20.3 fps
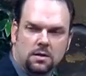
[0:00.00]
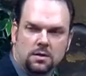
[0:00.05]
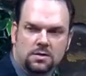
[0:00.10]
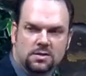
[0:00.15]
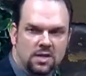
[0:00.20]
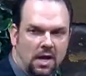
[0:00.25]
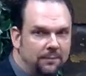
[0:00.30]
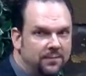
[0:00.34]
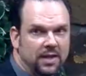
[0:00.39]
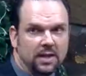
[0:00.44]

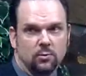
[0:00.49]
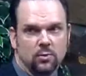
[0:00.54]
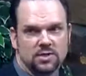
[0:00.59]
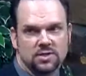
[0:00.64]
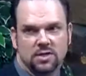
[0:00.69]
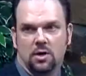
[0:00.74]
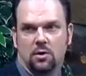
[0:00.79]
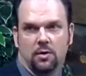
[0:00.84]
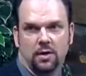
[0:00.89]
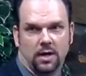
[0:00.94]
Something
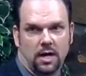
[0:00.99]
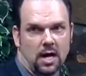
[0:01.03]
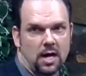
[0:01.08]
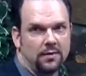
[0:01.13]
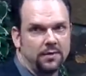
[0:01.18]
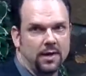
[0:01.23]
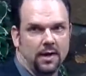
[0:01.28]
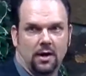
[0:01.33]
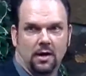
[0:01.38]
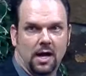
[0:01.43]
was going
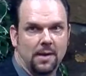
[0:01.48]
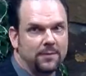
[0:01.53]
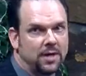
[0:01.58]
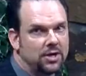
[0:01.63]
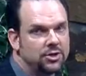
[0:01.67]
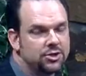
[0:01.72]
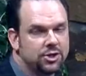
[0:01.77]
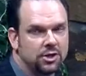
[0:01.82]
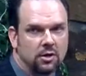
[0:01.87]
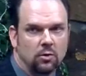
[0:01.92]
on there. I'm
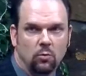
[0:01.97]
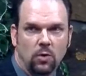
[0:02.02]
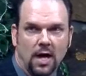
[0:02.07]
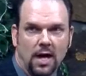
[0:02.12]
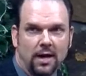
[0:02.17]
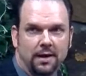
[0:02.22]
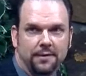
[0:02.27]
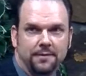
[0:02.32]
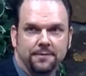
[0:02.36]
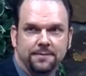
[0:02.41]
not sure
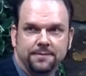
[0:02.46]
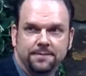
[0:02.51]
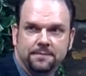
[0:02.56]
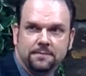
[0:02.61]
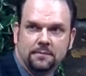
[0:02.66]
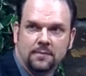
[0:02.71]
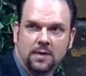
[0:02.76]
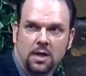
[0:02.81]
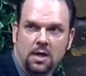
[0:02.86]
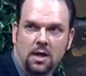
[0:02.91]
what,
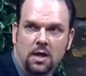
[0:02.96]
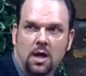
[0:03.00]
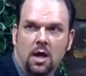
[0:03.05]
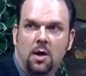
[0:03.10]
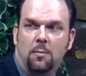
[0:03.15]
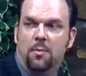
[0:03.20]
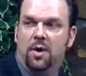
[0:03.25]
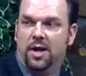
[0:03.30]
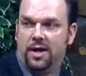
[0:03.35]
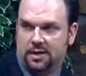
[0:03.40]

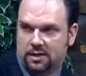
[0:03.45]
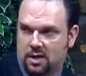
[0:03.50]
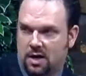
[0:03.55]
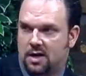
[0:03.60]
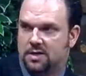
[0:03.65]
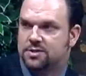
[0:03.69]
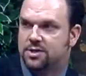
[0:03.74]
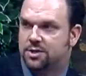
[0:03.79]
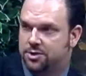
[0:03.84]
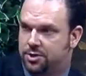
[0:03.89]
but it
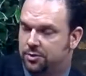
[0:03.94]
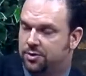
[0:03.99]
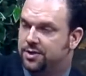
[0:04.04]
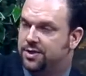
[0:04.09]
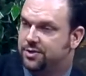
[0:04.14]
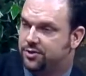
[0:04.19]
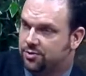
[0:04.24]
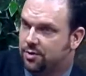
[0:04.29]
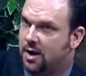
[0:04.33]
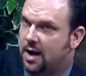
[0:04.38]

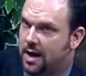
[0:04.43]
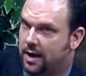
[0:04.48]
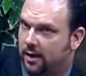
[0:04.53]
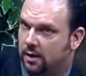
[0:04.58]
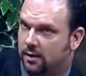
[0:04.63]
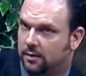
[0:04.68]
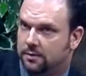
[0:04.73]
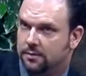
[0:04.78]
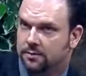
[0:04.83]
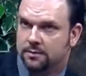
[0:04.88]
constituted a
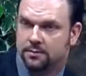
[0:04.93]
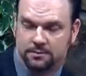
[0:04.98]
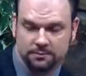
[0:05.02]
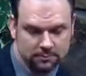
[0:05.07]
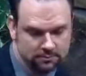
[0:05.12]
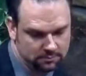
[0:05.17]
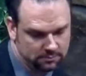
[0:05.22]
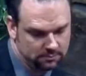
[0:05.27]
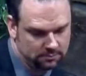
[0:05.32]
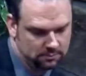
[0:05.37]
trial.
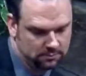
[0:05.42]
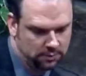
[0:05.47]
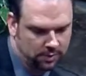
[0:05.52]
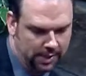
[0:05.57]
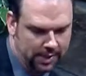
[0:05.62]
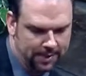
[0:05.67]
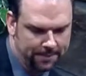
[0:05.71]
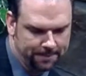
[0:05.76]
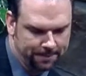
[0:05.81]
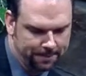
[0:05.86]

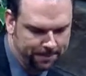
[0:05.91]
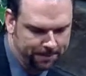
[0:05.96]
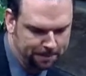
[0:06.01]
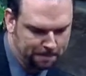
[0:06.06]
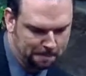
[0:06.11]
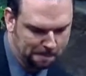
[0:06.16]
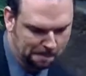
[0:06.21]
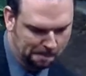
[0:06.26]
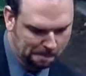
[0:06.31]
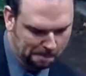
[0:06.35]

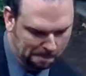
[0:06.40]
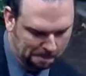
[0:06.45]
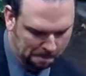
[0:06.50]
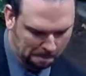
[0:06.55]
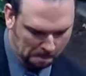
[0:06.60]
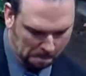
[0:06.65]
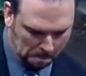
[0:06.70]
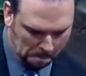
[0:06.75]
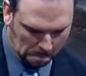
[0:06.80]
Okay?